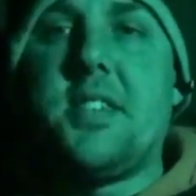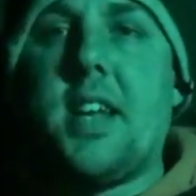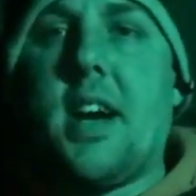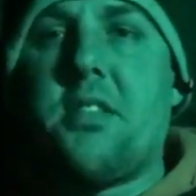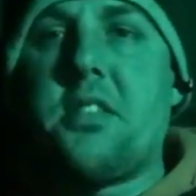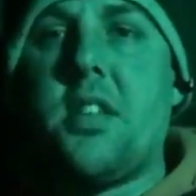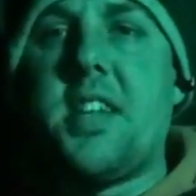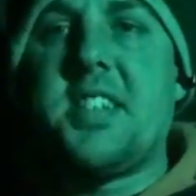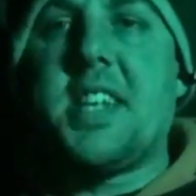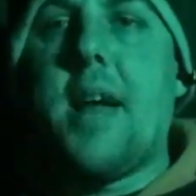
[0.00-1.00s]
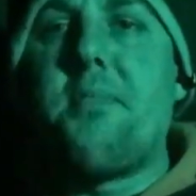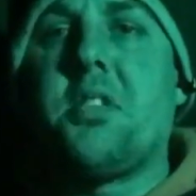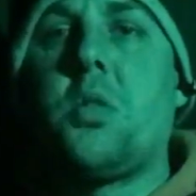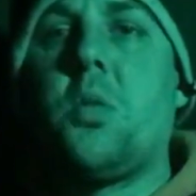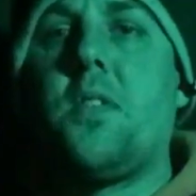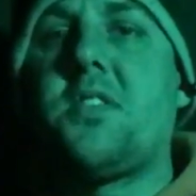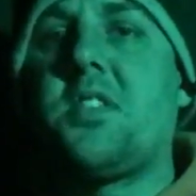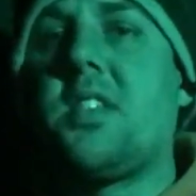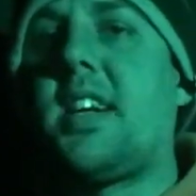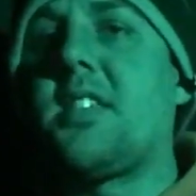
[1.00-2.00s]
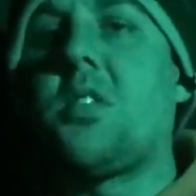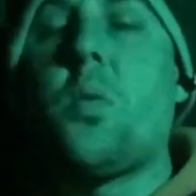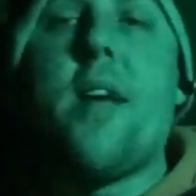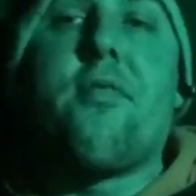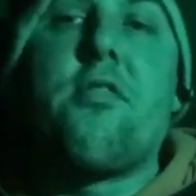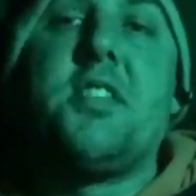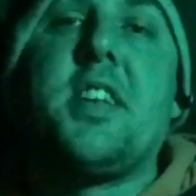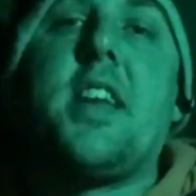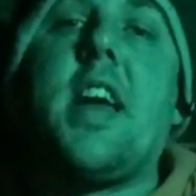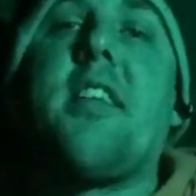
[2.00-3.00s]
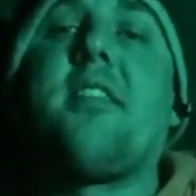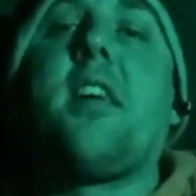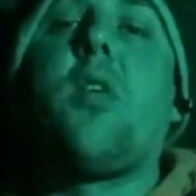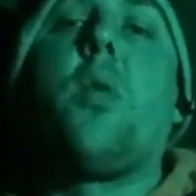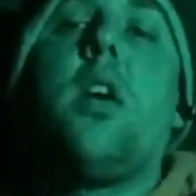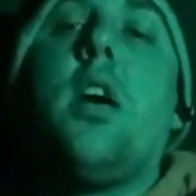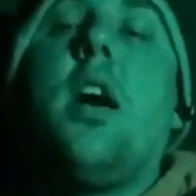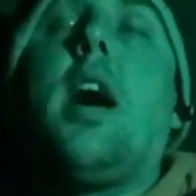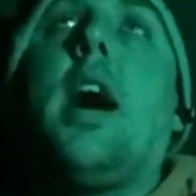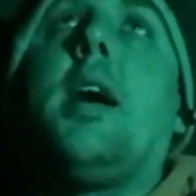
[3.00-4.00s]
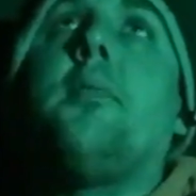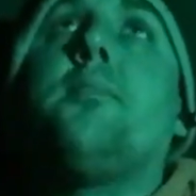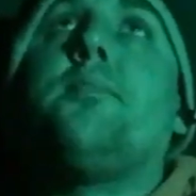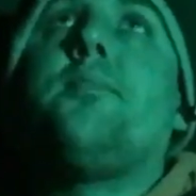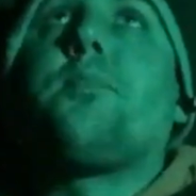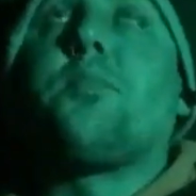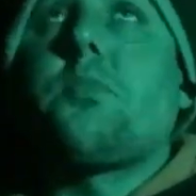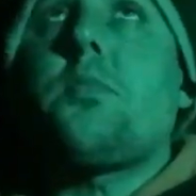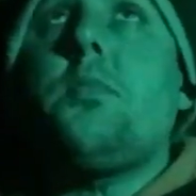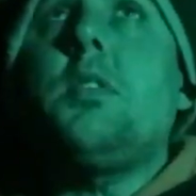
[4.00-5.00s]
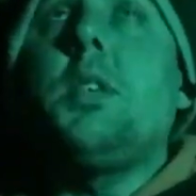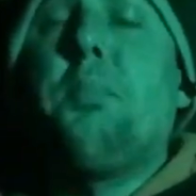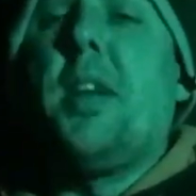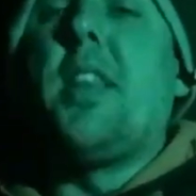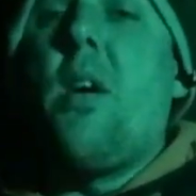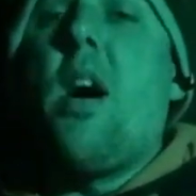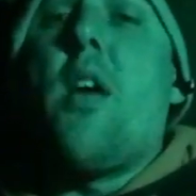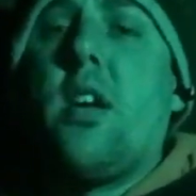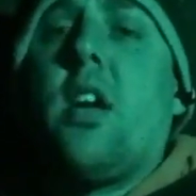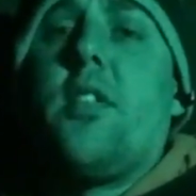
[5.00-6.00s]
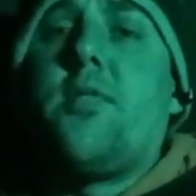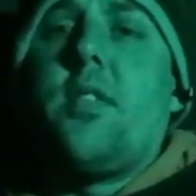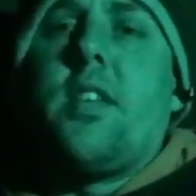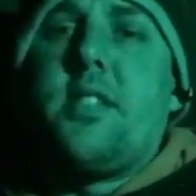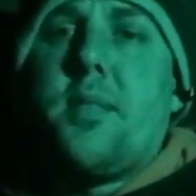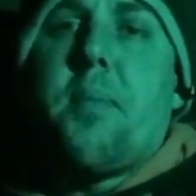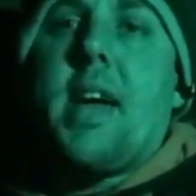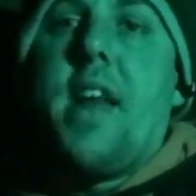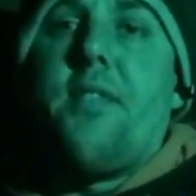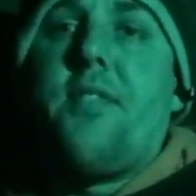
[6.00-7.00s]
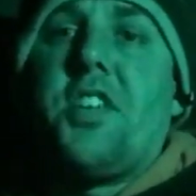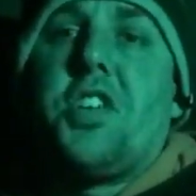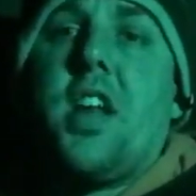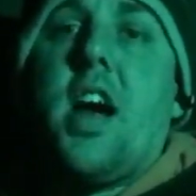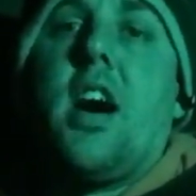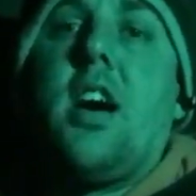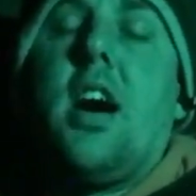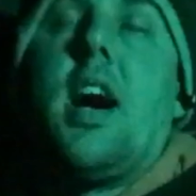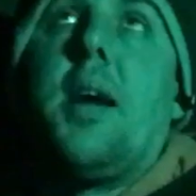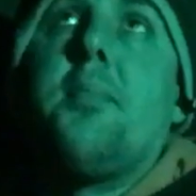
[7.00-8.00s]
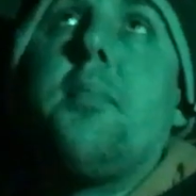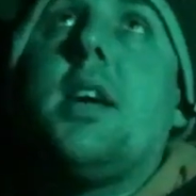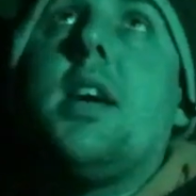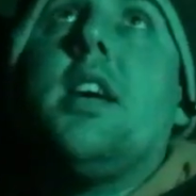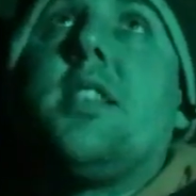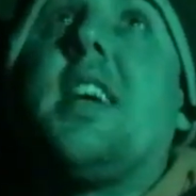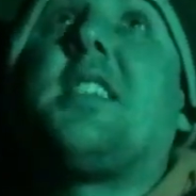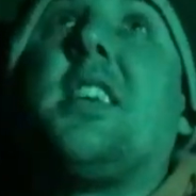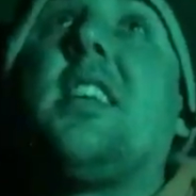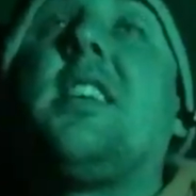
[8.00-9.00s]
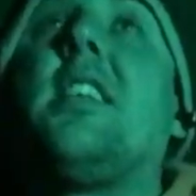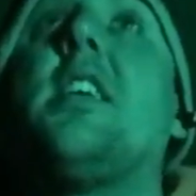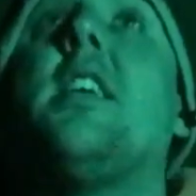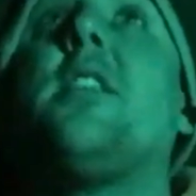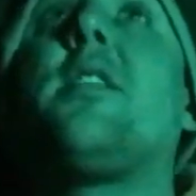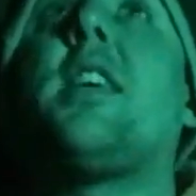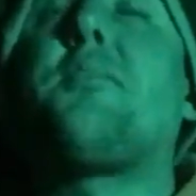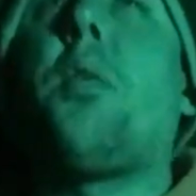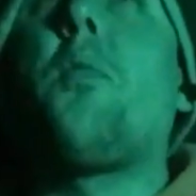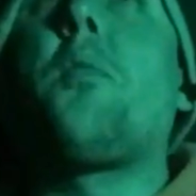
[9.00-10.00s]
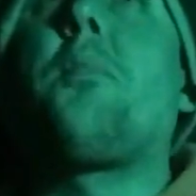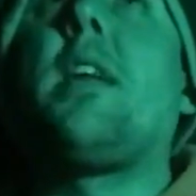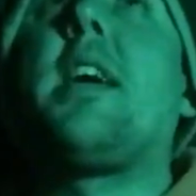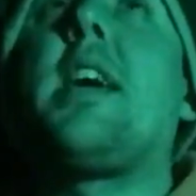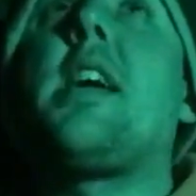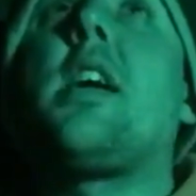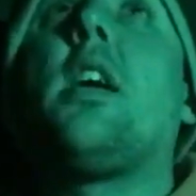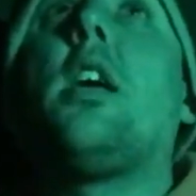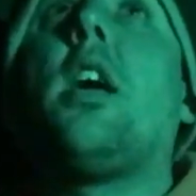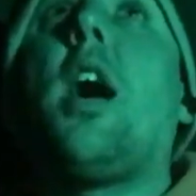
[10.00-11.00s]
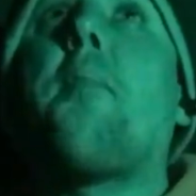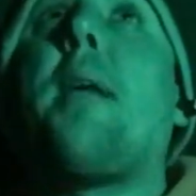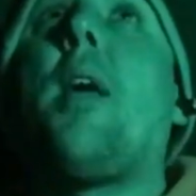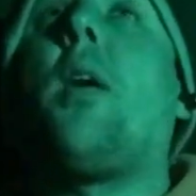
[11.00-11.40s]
now, so they're skeptical as to whether it's in here still. But there's a big head of fish in here. There's probably about